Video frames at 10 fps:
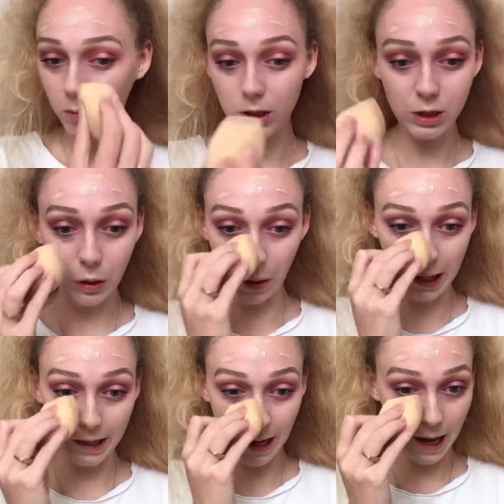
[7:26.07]
once I got
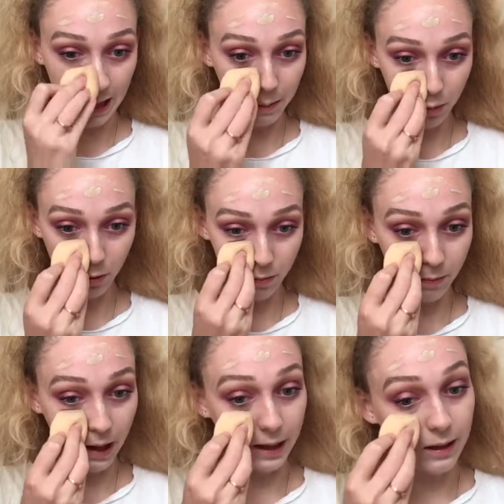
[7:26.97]
in, I put
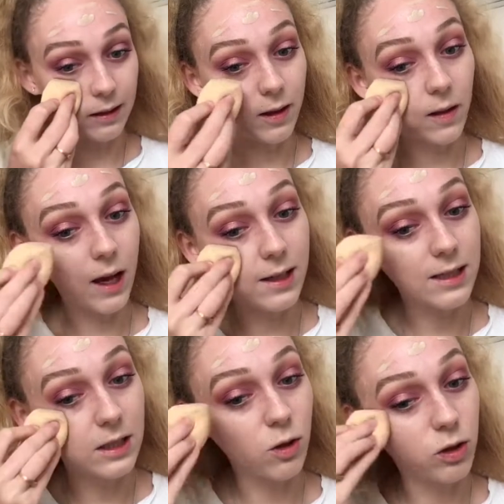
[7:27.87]
my
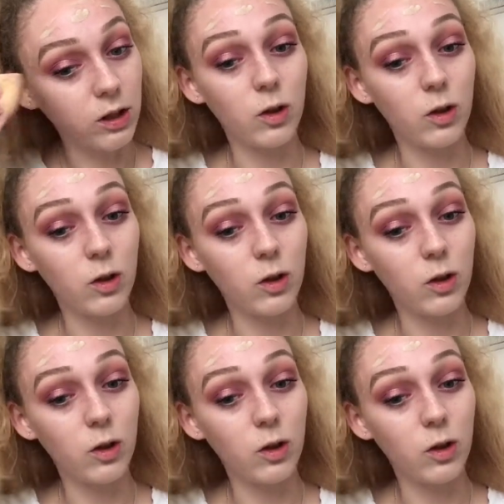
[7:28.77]
glasses on,